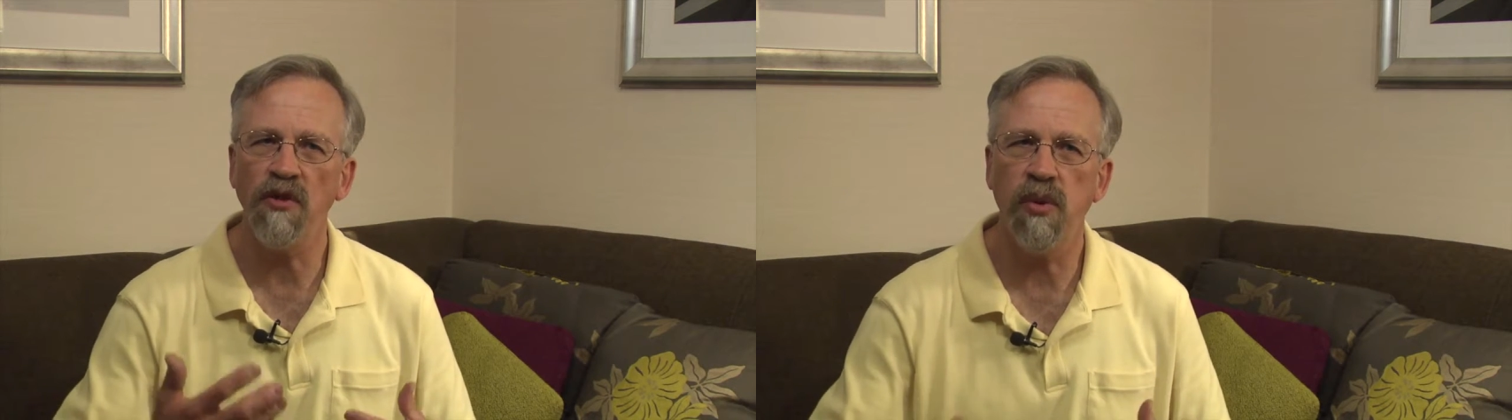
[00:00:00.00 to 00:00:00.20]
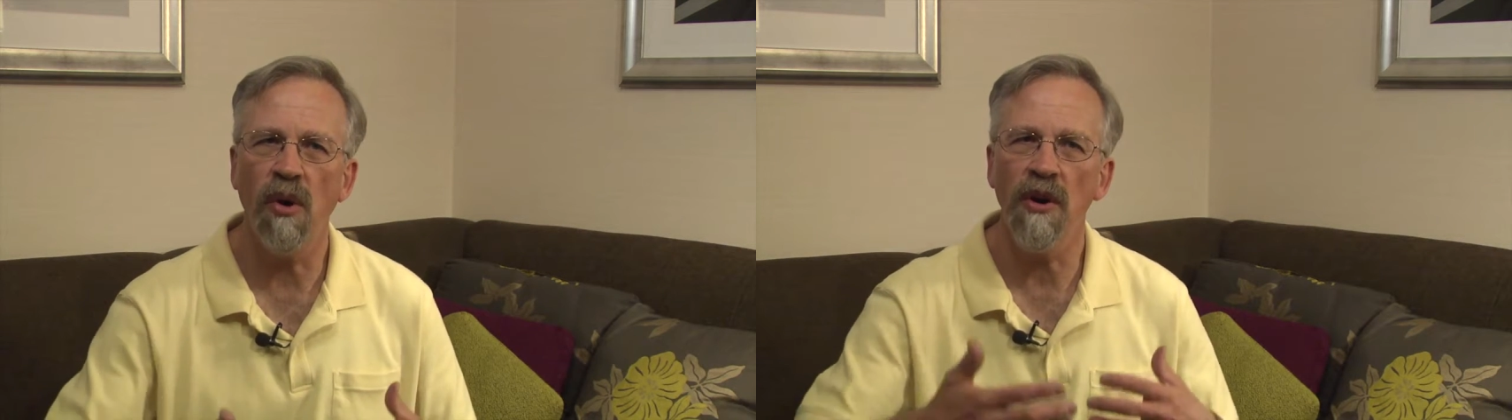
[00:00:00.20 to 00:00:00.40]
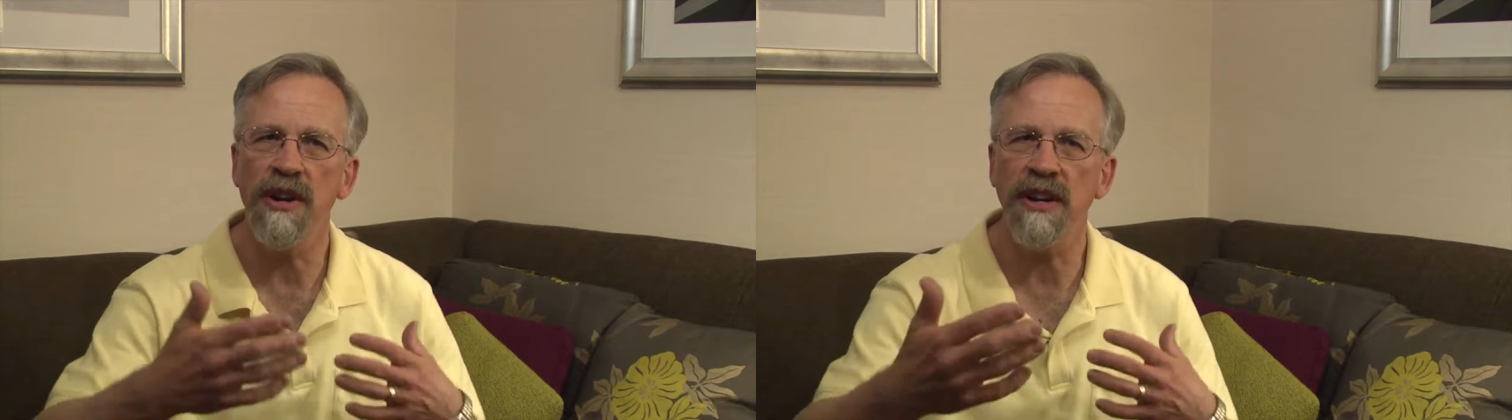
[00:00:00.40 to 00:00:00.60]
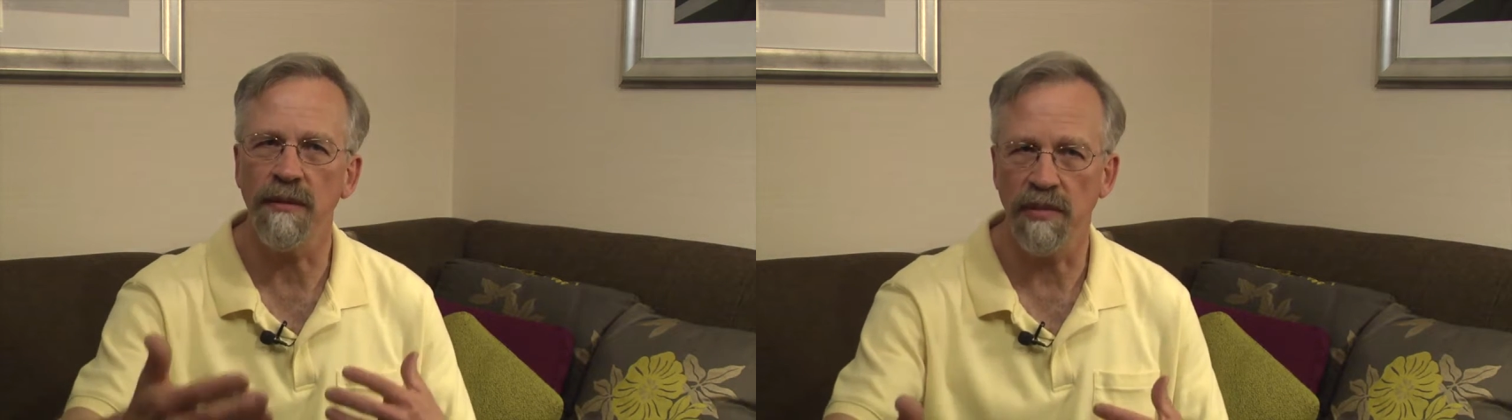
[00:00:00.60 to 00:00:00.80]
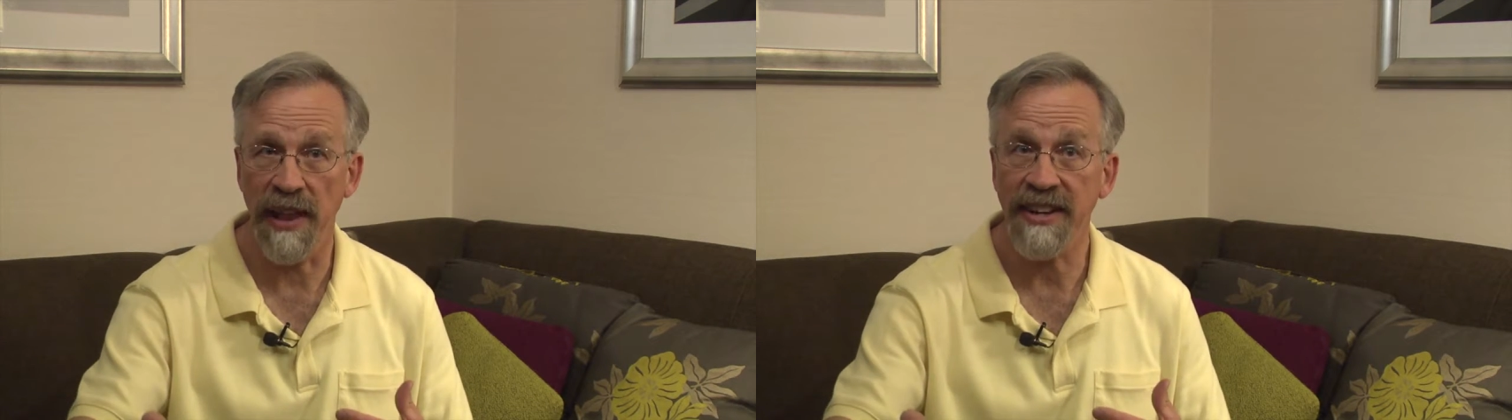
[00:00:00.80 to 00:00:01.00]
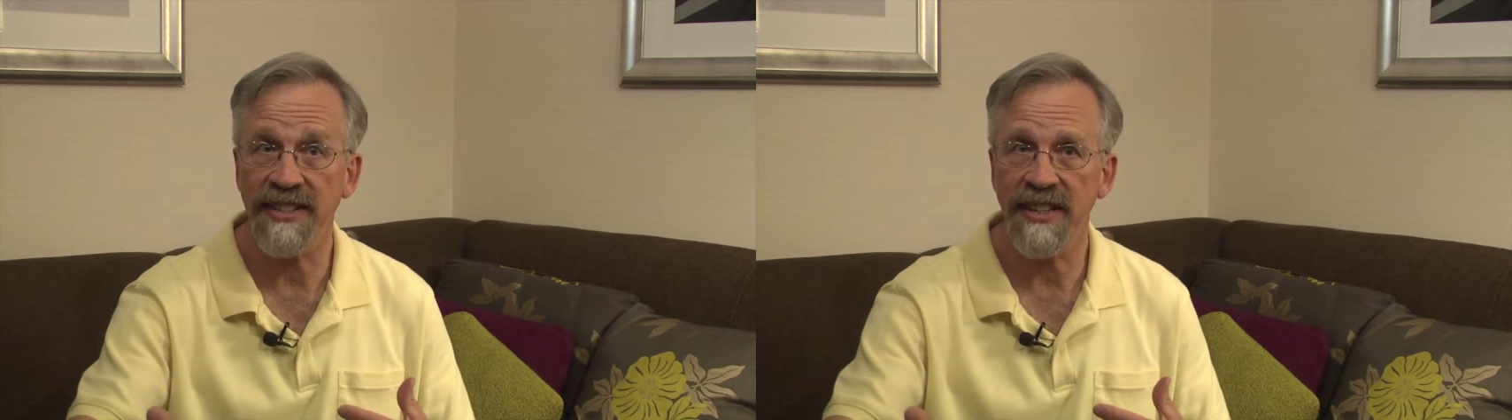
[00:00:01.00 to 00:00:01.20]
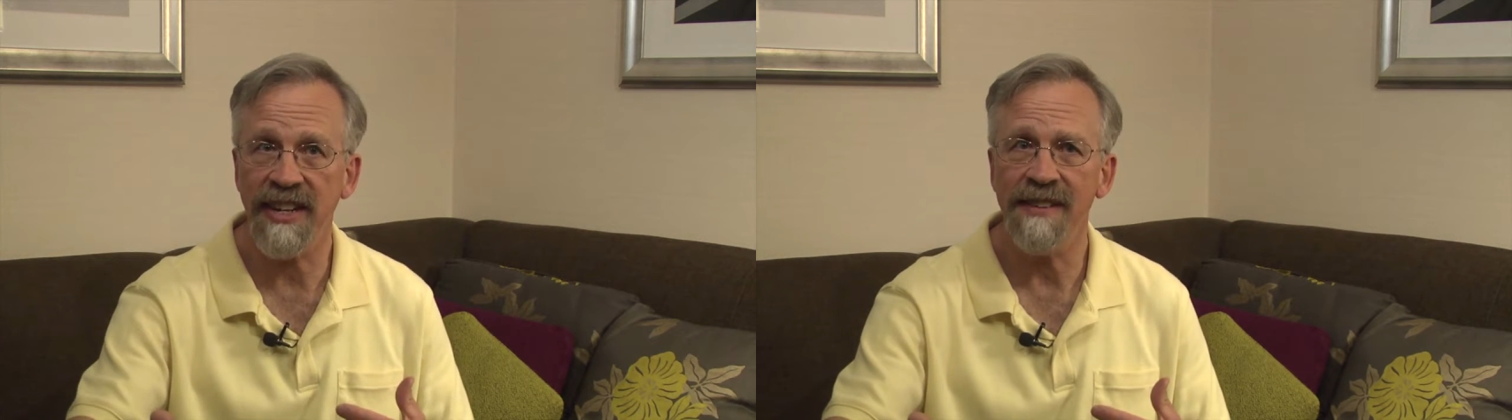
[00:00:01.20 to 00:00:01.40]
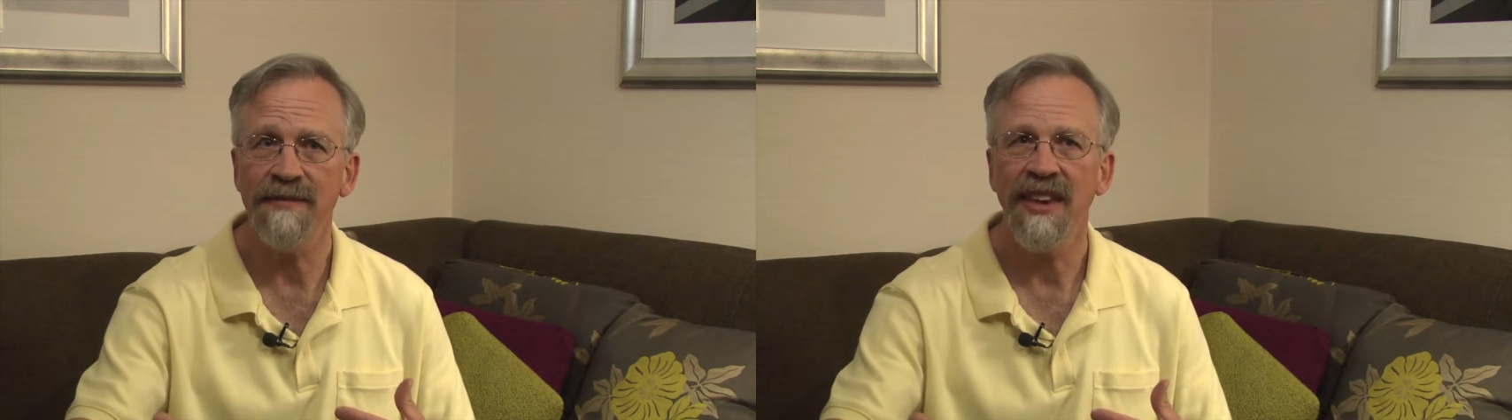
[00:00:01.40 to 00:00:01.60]
toward
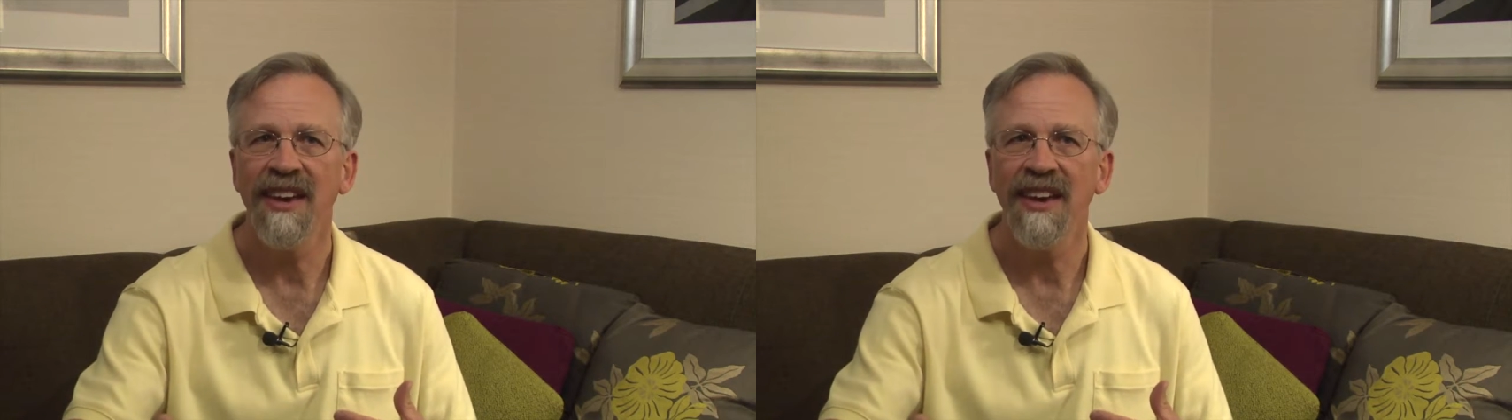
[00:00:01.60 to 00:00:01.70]
complexity